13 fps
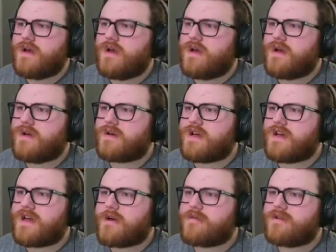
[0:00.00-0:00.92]
Okay,
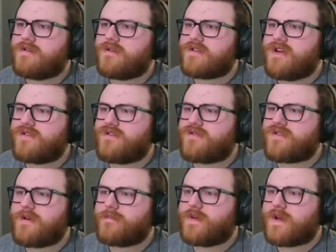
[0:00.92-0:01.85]
yeah, but it looks like there's
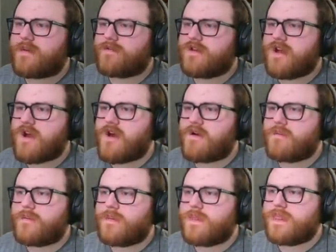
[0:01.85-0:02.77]
something up there.
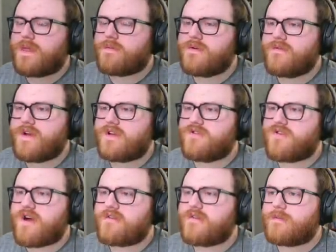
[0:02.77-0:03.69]
I wonder if I can
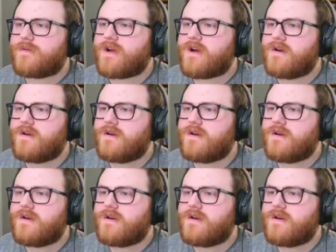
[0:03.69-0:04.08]
drive up there.